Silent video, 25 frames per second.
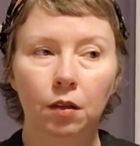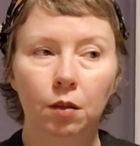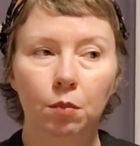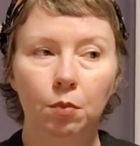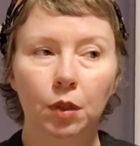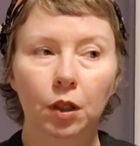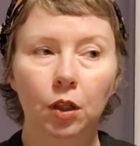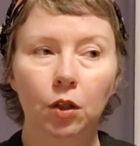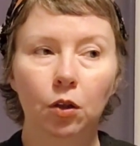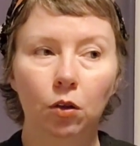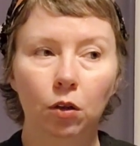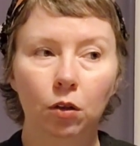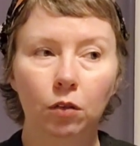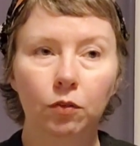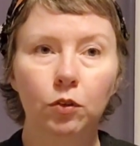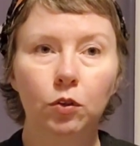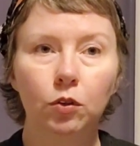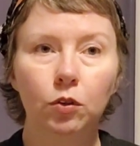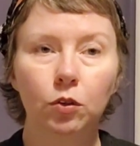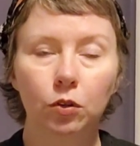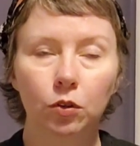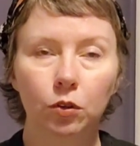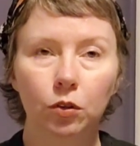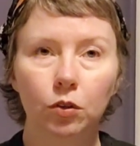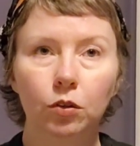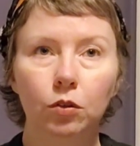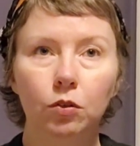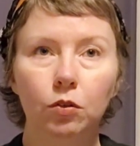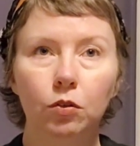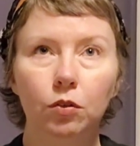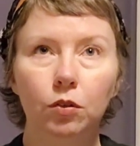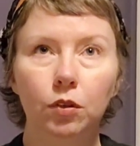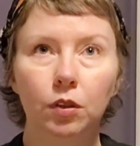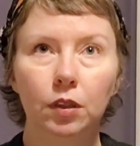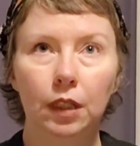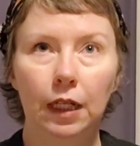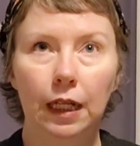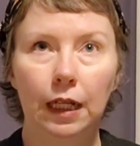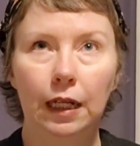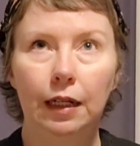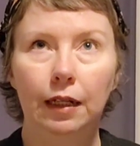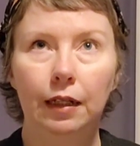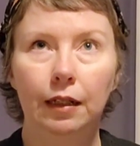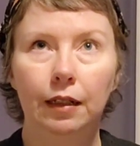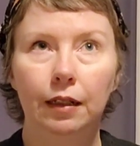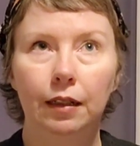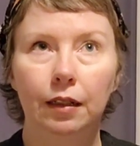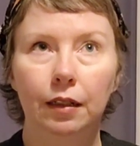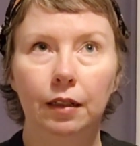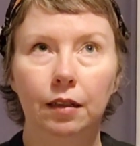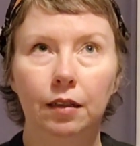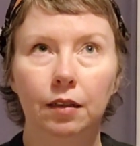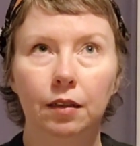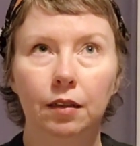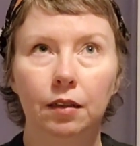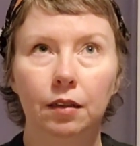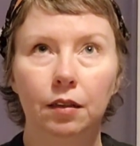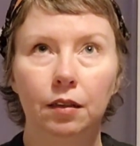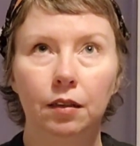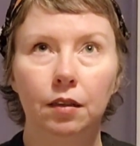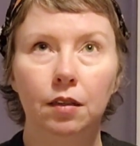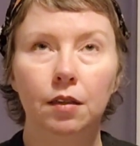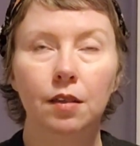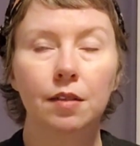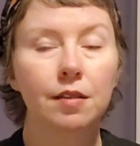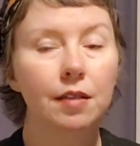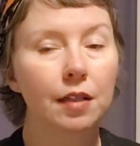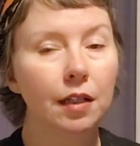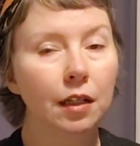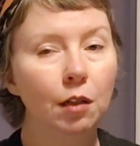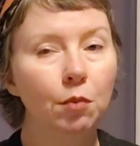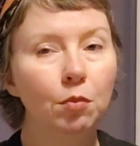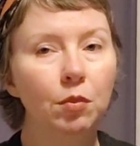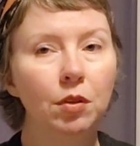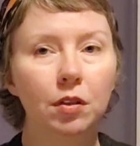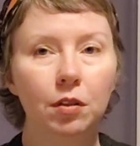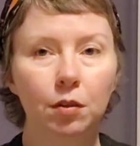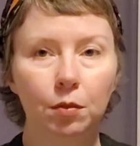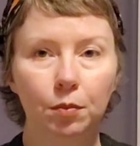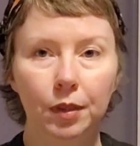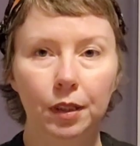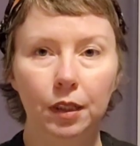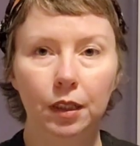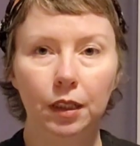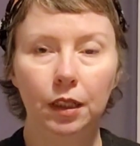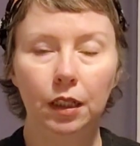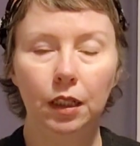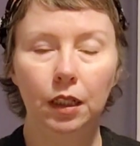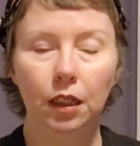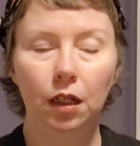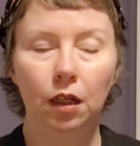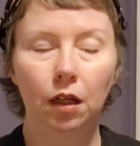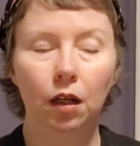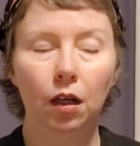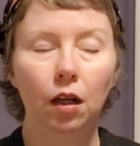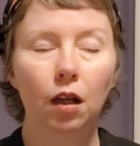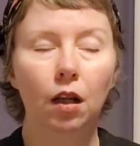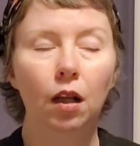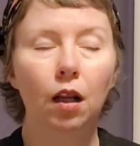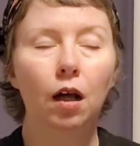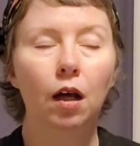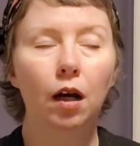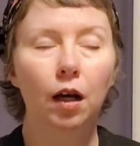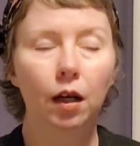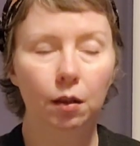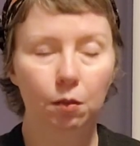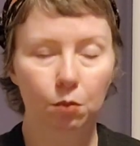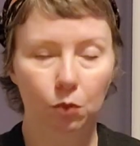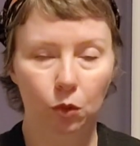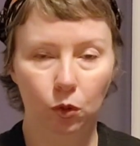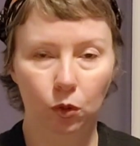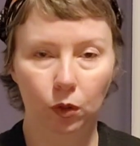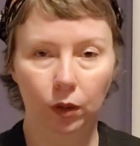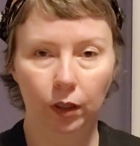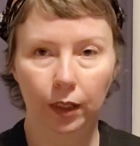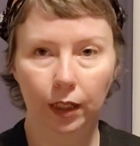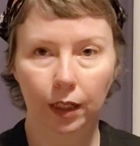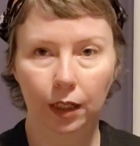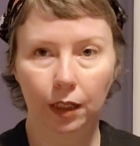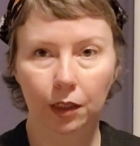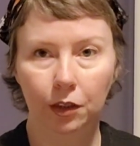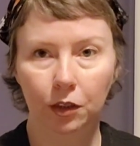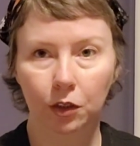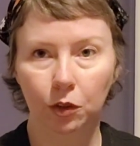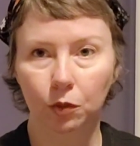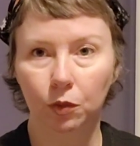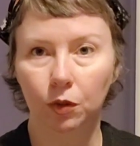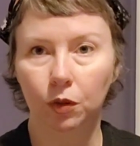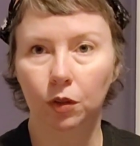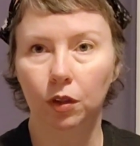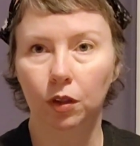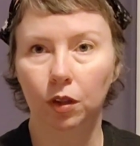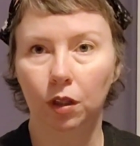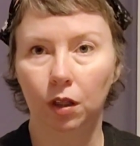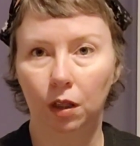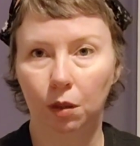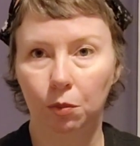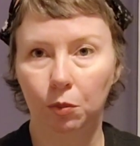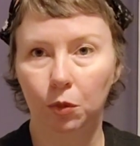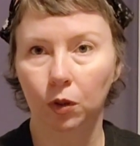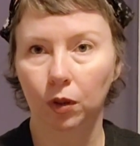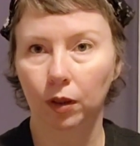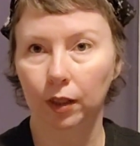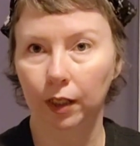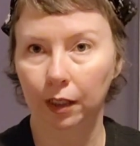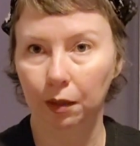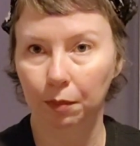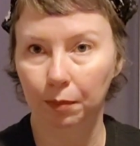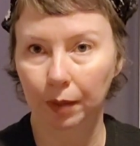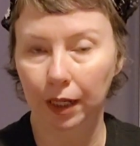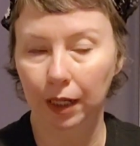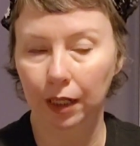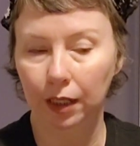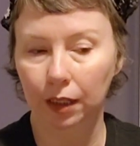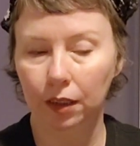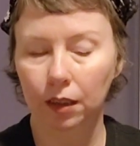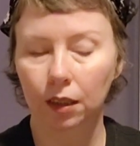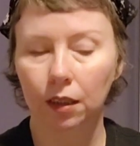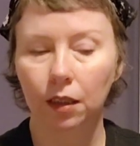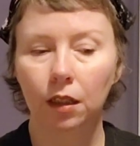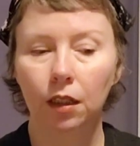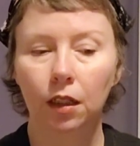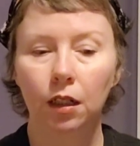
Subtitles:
But Carnival Cruise Line seems to be a lot more casual, a lot more laid back.